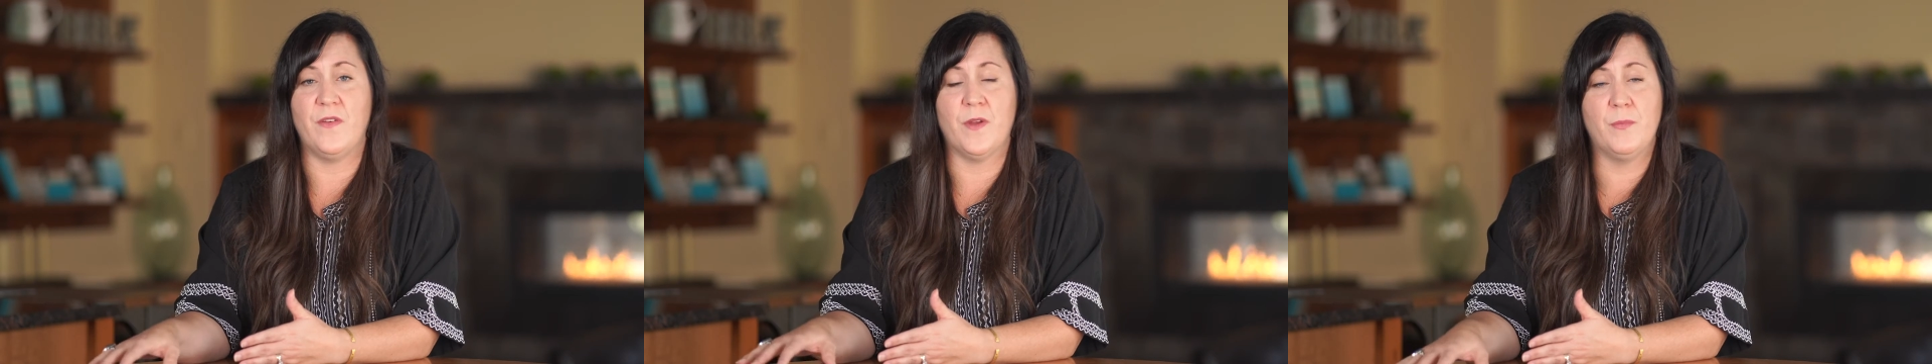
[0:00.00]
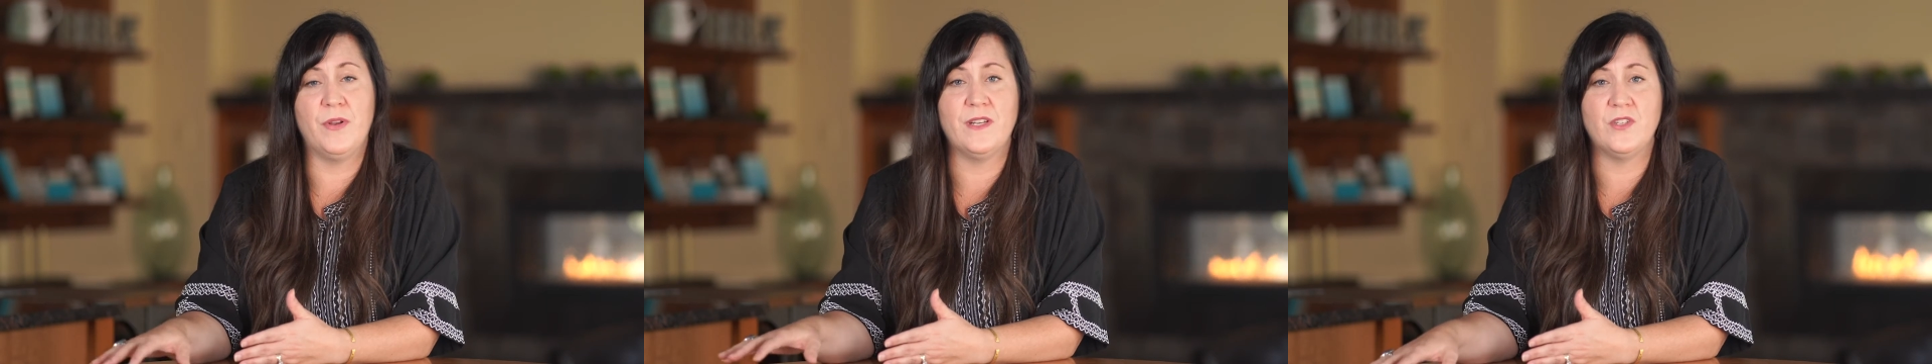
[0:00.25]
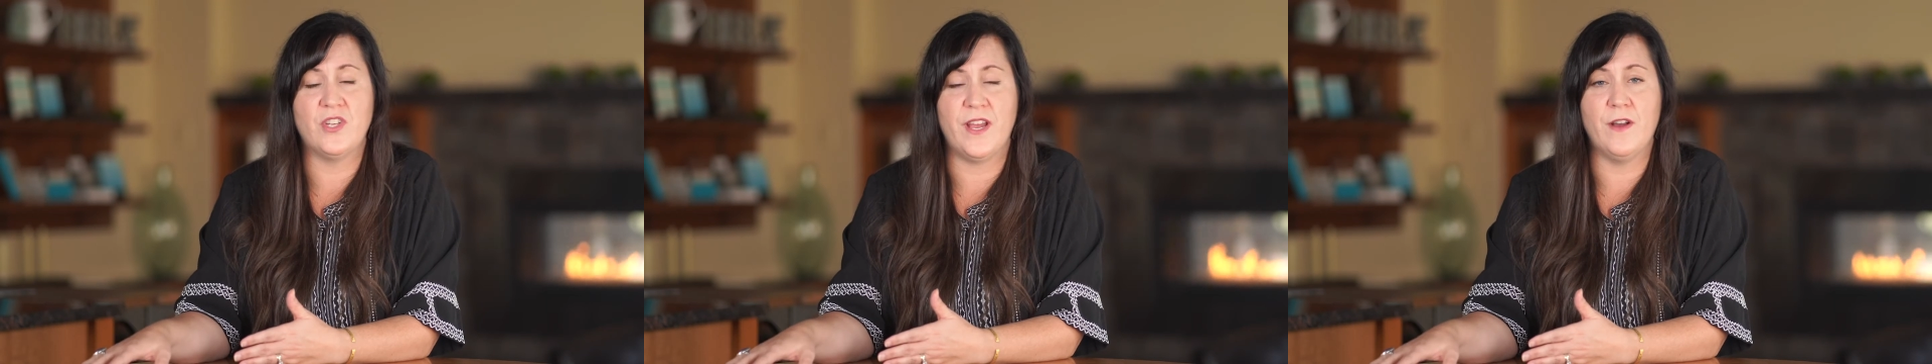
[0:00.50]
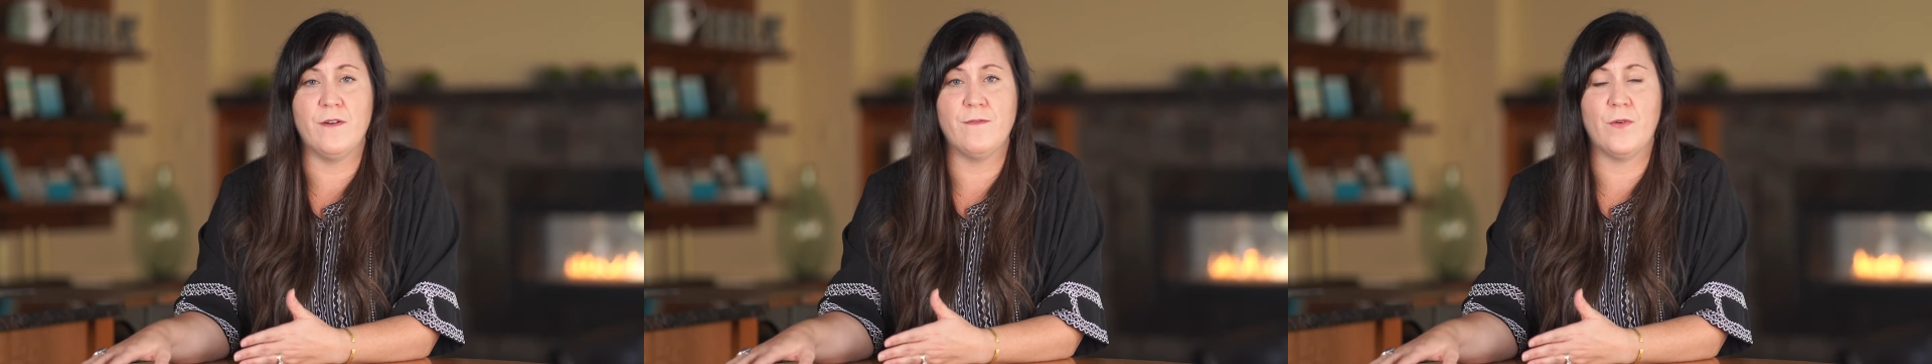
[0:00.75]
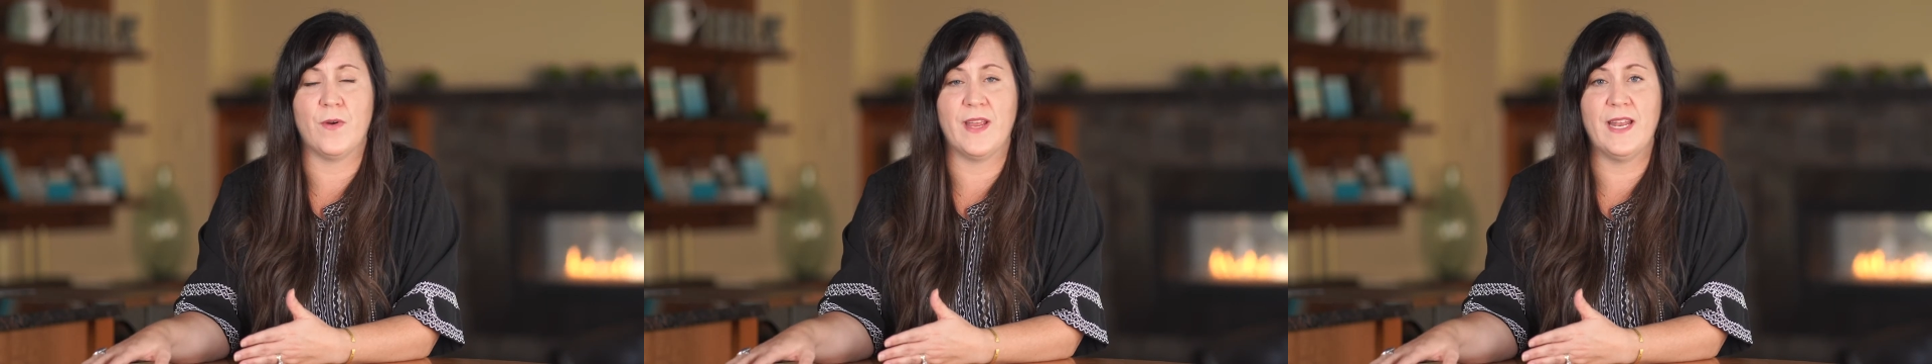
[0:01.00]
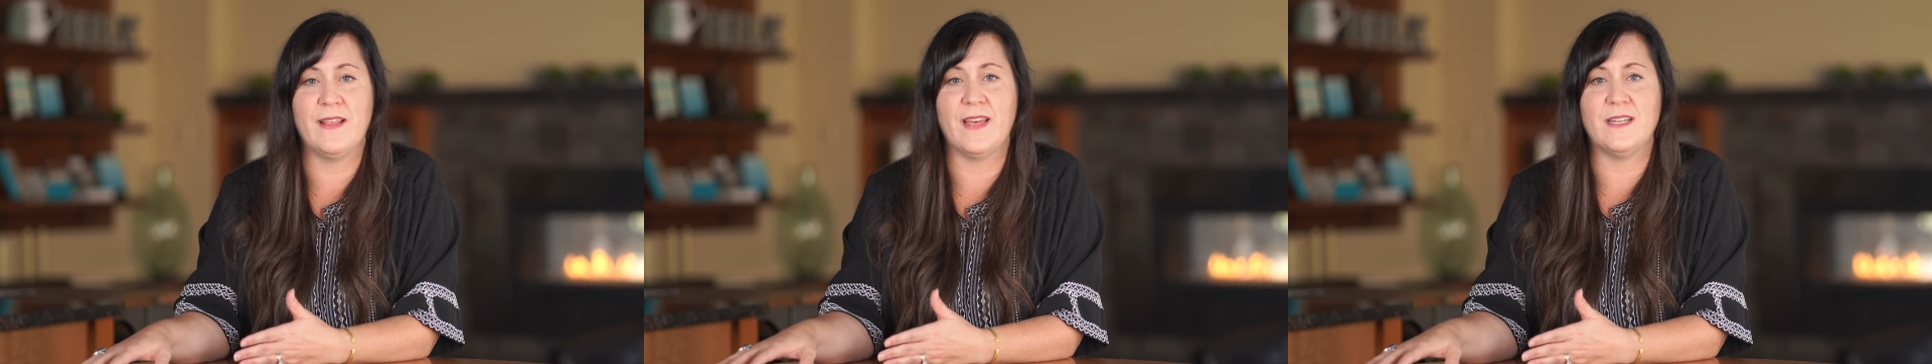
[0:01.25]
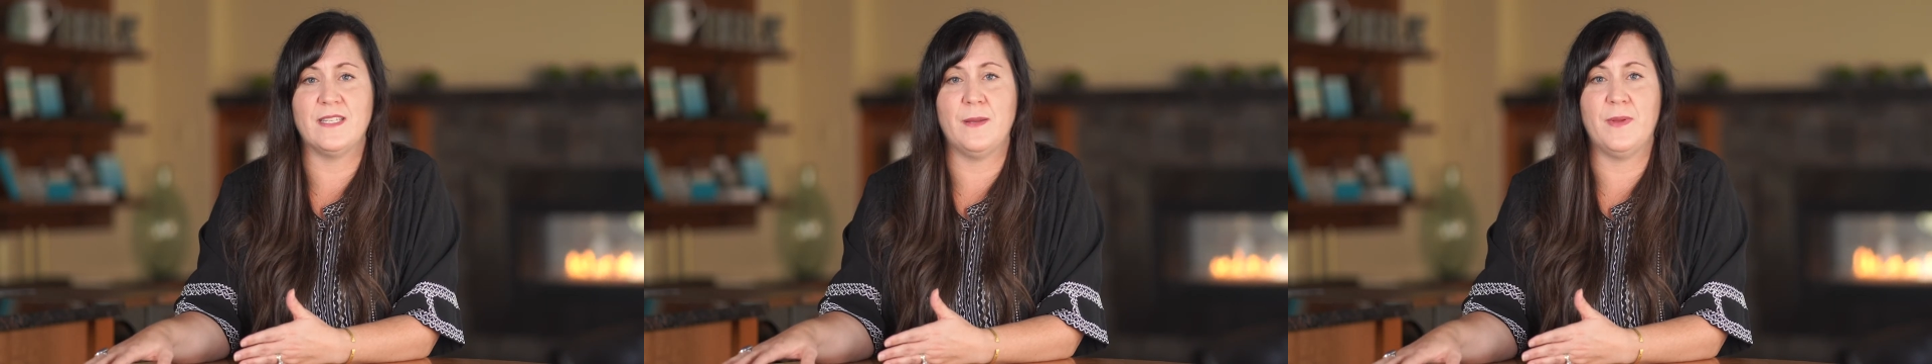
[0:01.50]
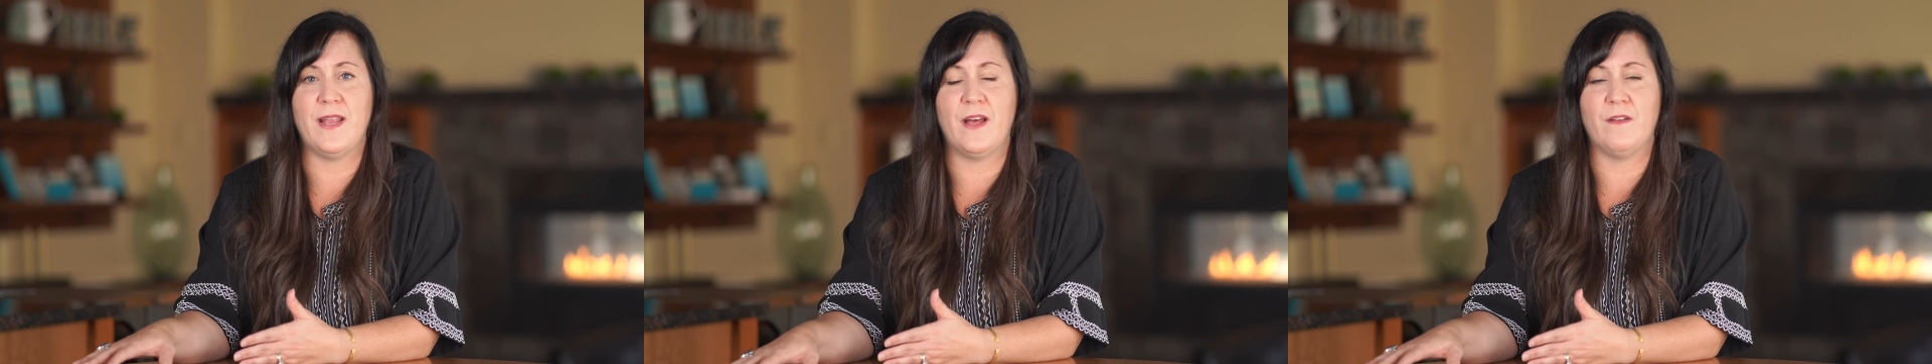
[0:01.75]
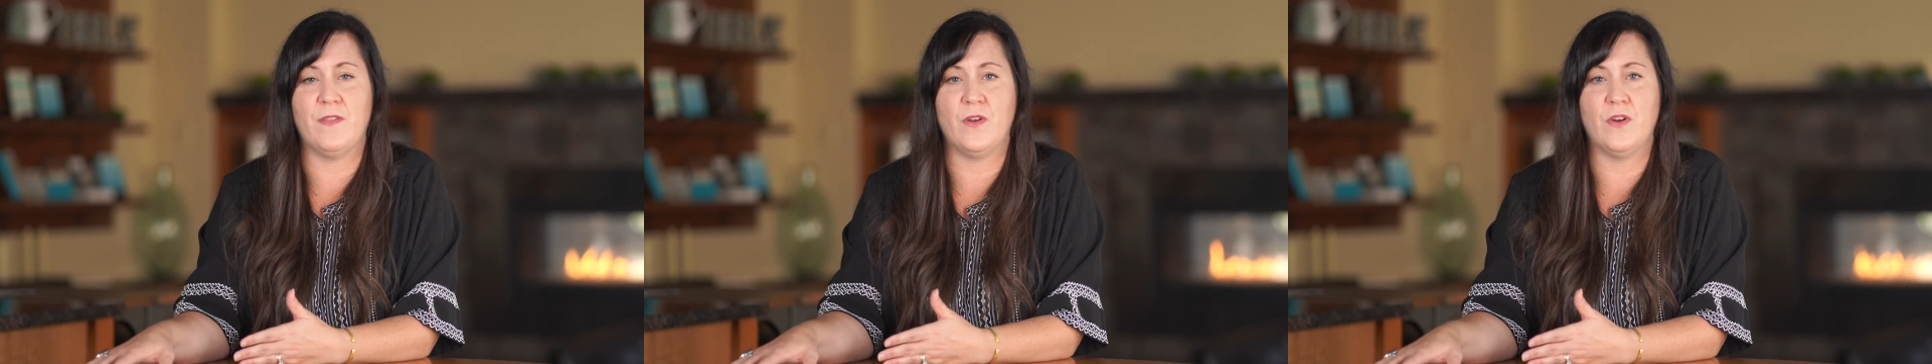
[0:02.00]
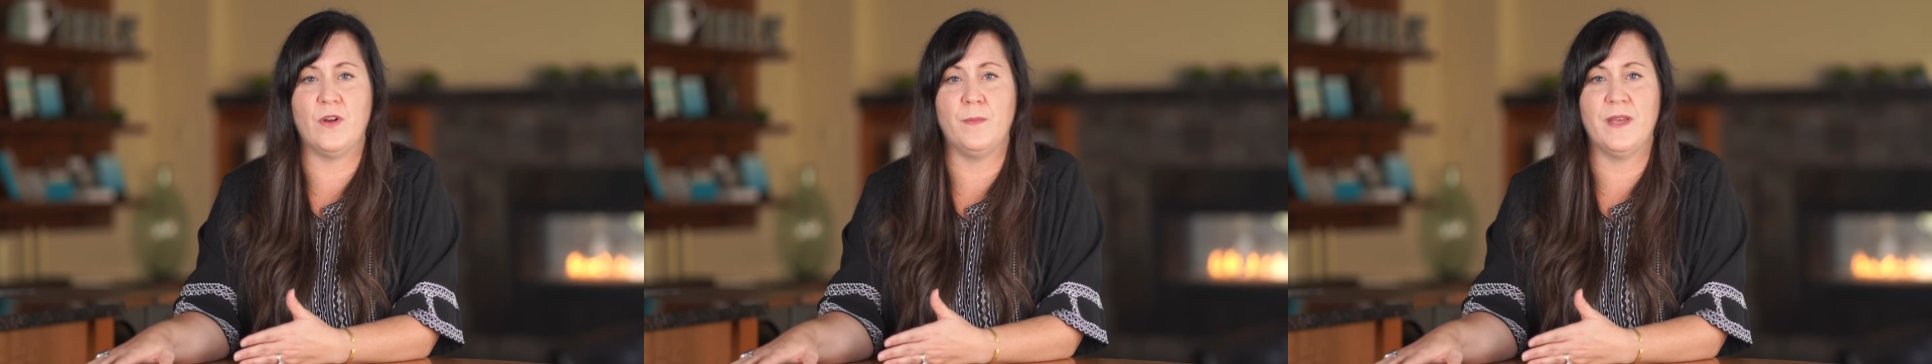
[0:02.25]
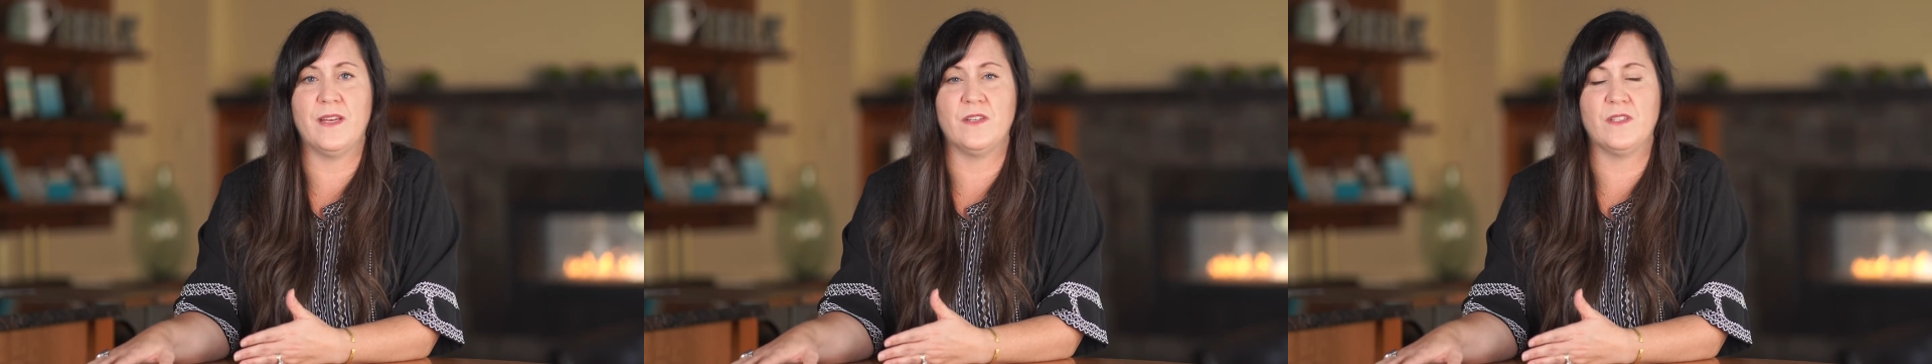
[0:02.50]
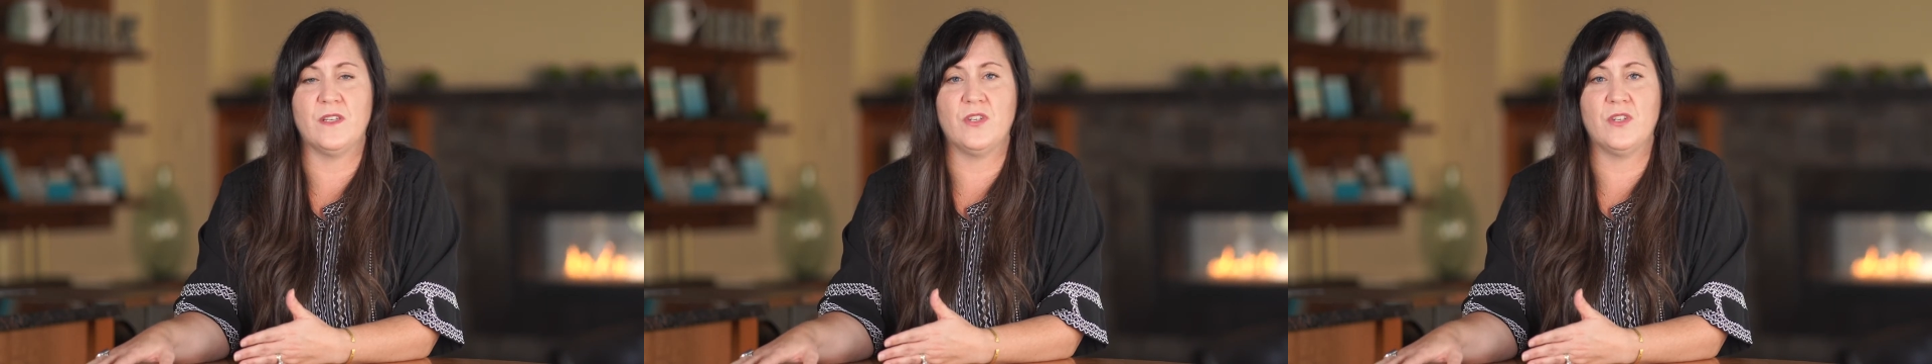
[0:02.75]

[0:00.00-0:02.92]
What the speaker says: They're put in jail for getting that demon out of the girl because